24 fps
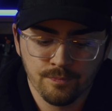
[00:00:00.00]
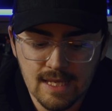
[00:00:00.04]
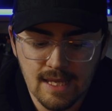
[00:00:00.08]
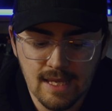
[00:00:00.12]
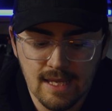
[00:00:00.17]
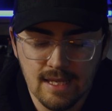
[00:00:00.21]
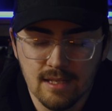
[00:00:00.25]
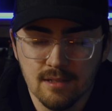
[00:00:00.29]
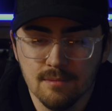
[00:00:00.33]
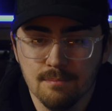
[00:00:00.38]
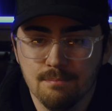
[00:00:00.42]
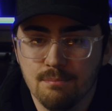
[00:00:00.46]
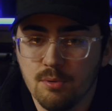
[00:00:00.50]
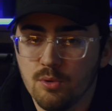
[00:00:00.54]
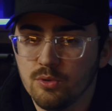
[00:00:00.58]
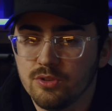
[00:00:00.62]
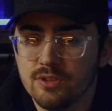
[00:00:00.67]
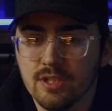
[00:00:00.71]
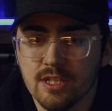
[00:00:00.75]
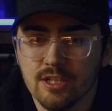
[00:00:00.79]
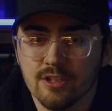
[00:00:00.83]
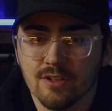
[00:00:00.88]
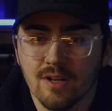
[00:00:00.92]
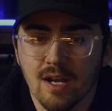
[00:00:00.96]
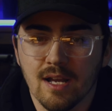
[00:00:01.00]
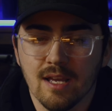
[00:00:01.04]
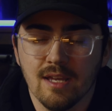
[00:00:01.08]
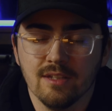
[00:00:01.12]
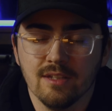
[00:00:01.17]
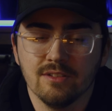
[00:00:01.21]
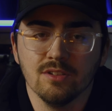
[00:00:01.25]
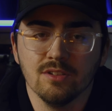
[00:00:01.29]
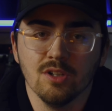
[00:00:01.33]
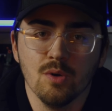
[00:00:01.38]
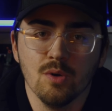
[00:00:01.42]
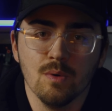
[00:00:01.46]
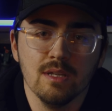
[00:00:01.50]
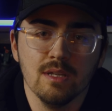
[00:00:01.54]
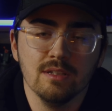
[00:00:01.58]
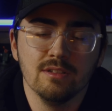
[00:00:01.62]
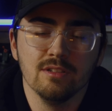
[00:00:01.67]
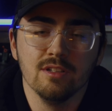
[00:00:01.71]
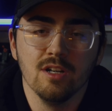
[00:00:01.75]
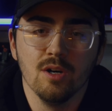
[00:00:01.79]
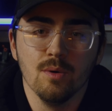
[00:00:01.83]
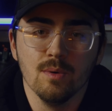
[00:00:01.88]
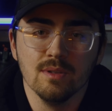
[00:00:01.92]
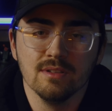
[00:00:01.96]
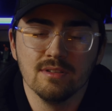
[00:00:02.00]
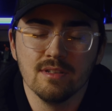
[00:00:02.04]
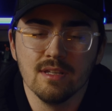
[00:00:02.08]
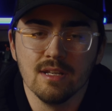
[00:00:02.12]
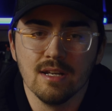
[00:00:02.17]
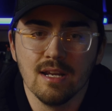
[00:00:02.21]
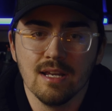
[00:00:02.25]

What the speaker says: And boosting your ISO isn't always the